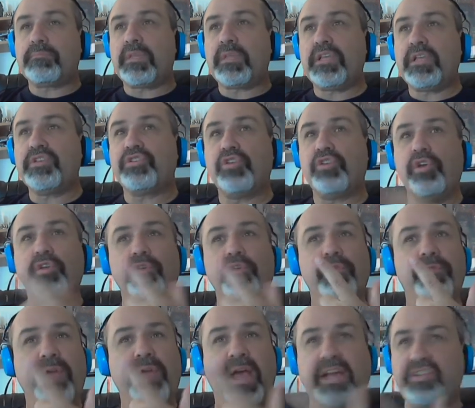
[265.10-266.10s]
So
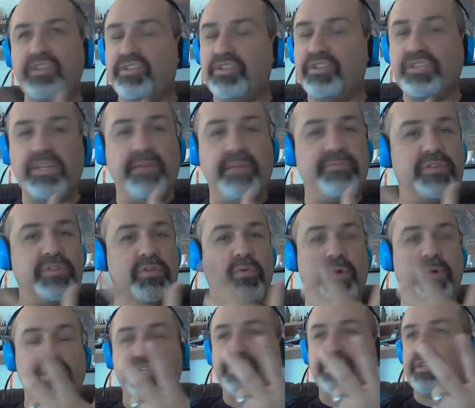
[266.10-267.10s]
you've asked yourself the
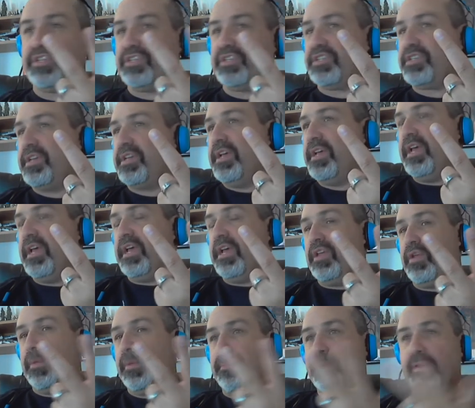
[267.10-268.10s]
questions.
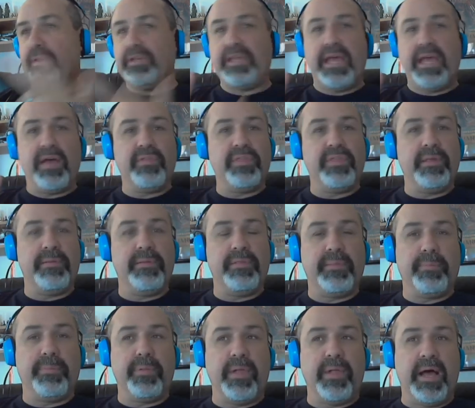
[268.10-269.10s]
You put down the,
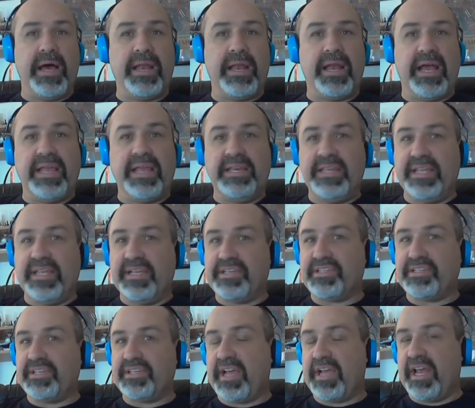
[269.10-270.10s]
the plot
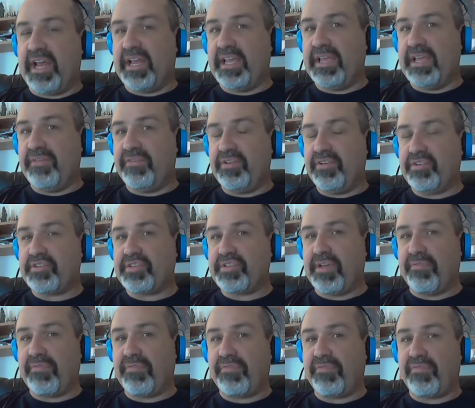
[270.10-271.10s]
ideas and kind of given
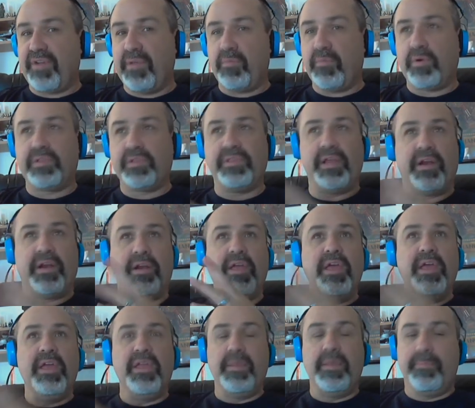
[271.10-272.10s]
yourself a framework there.
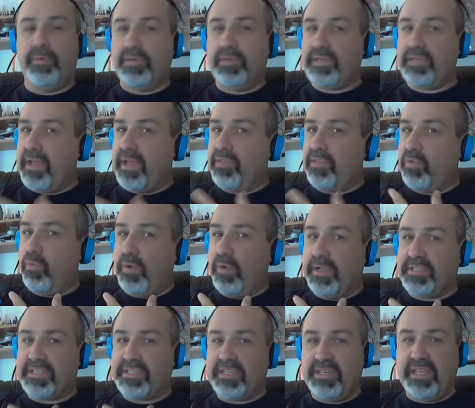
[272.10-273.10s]
You put down the
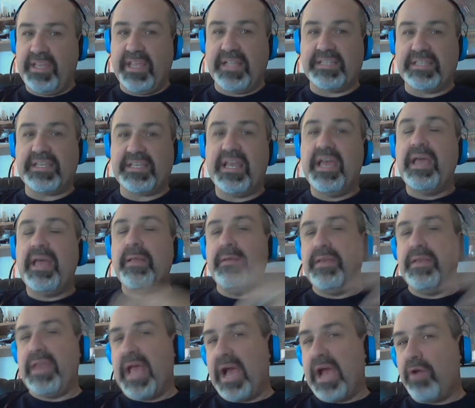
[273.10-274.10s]
wants and needs.
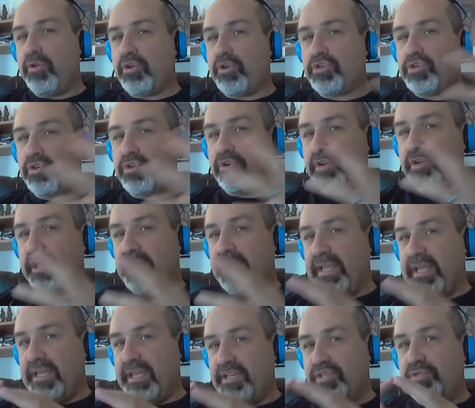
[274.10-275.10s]
Now you're turning it
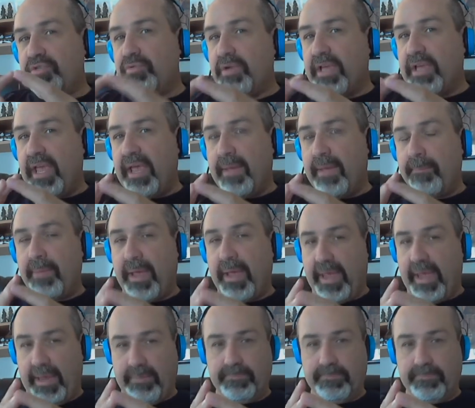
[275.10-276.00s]
into a campaign.